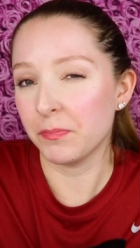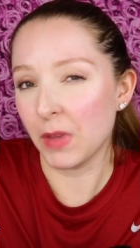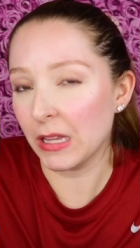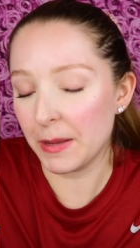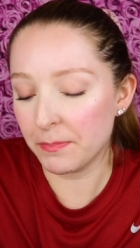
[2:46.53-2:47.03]
a
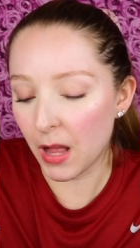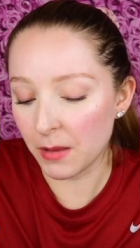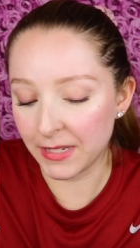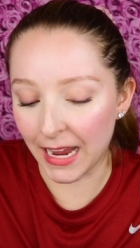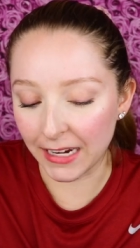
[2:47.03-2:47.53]
lip balm
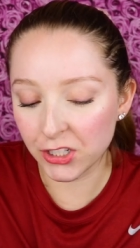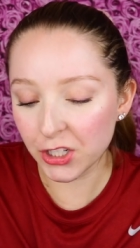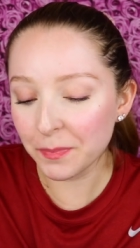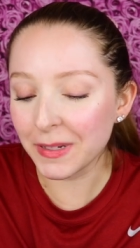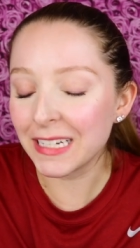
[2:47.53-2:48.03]
texture,
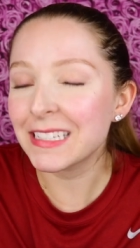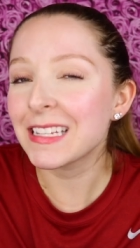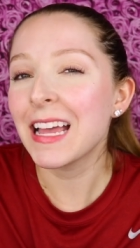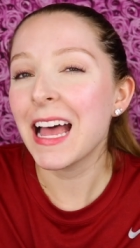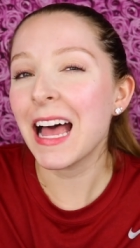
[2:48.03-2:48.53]
but it's
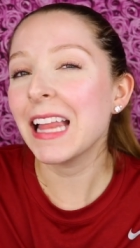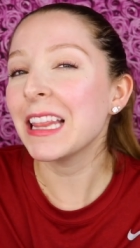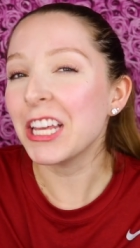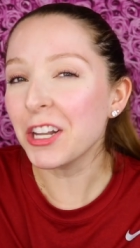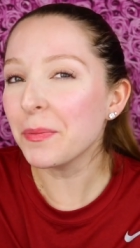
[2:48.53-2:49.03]
a
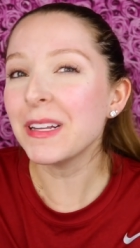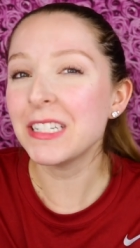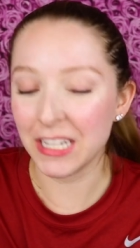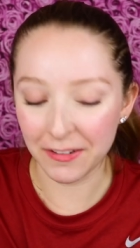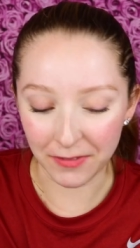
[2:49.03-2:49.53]
little bit
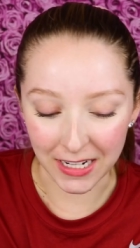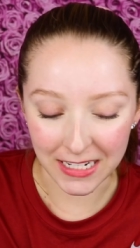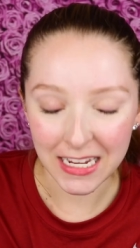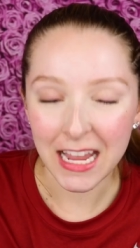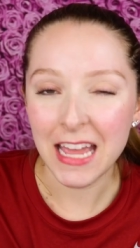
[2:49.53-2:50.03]
different